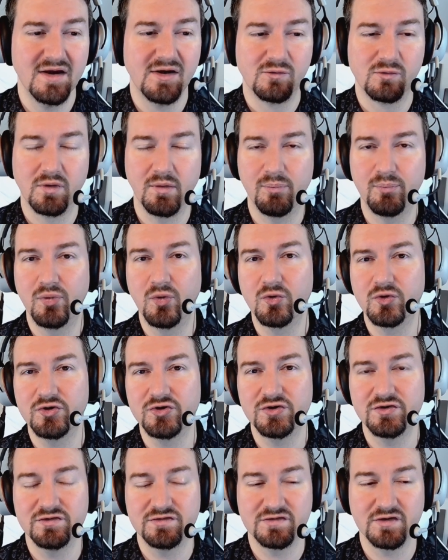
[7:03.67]

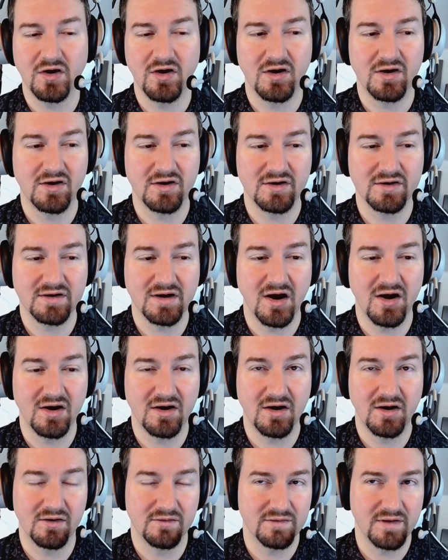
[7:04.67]
Reporters are
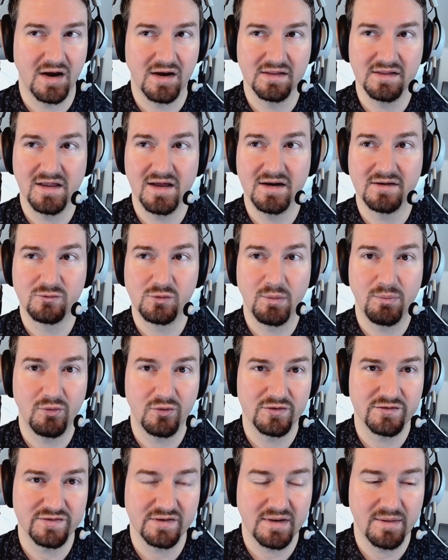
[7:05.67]
a lot of
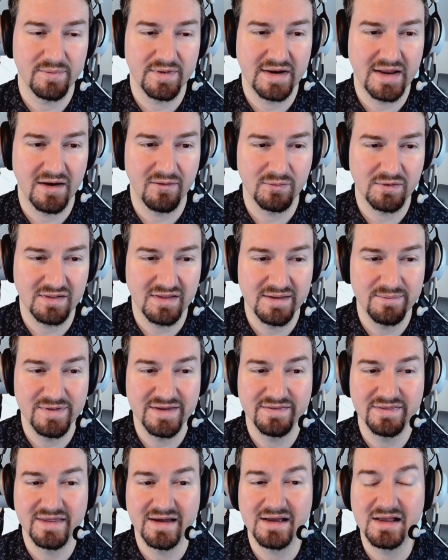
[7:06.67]
reports are coming out
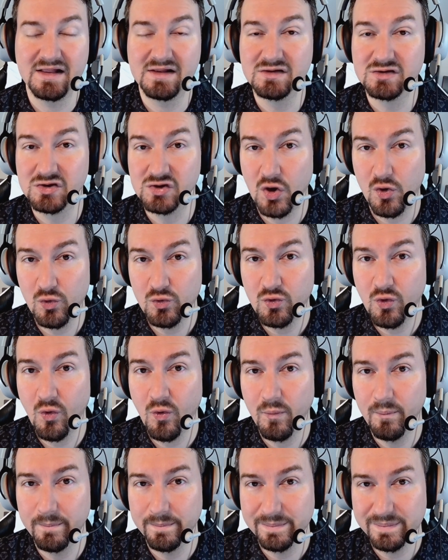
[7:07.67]
claiming that
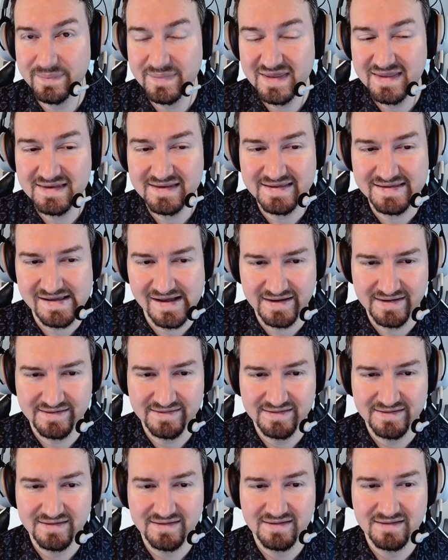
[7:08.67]
local media
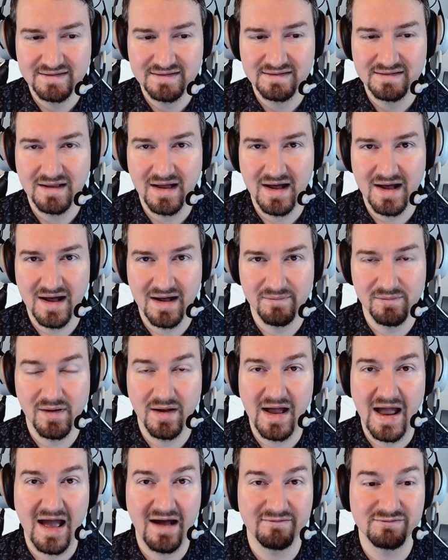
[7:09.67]

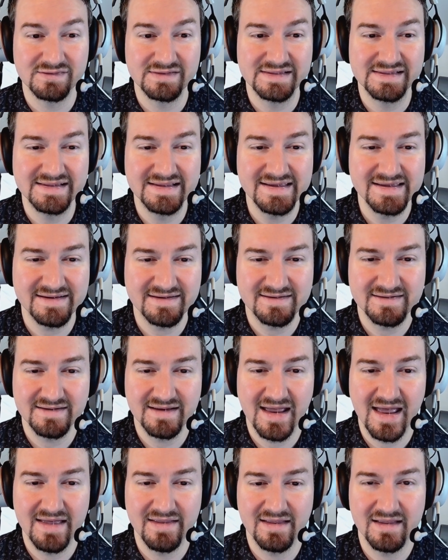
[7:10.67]
have leaked
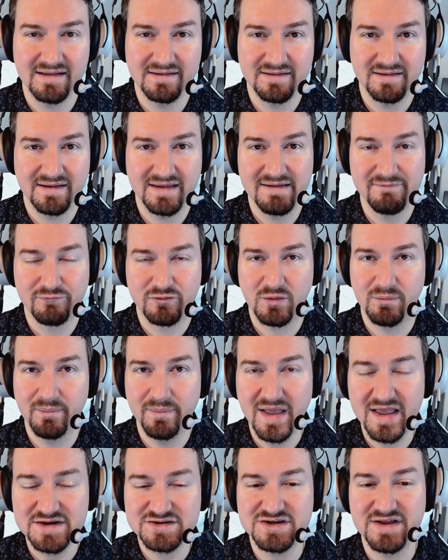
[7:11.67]

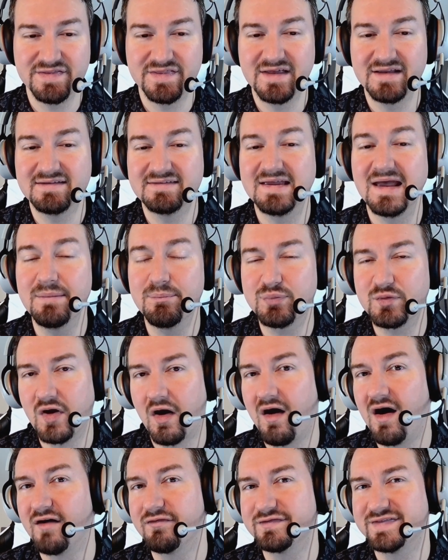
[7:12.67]
information that tipped
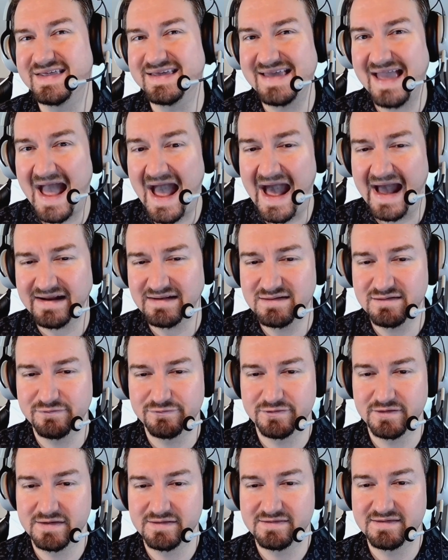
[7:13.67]
off the
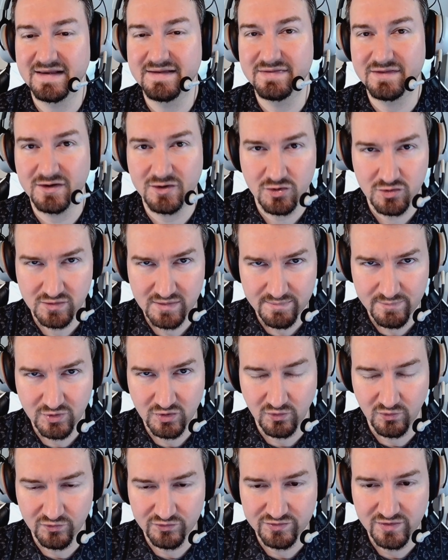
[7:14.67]
activists and the
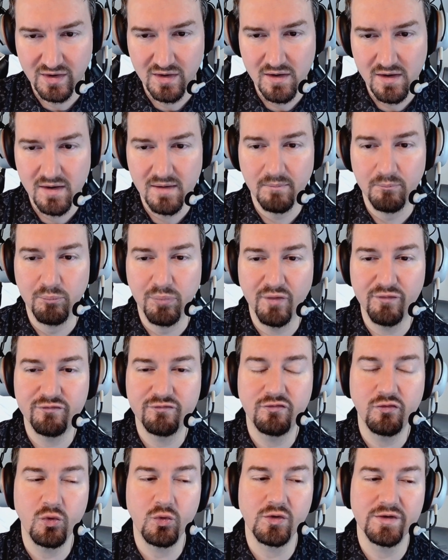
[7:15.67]
criminals
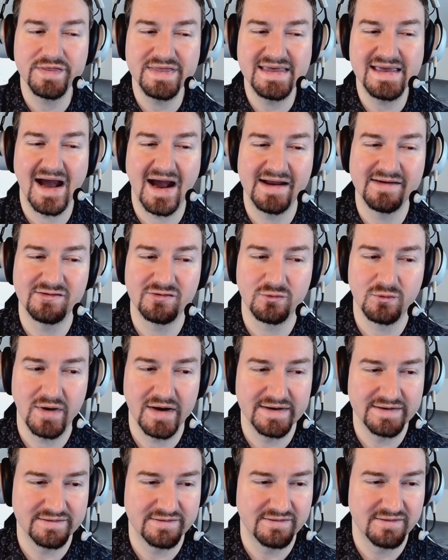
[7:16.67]
before the ICE
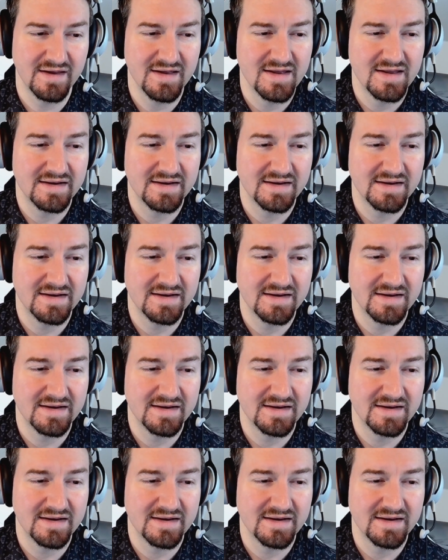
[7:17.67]
raids.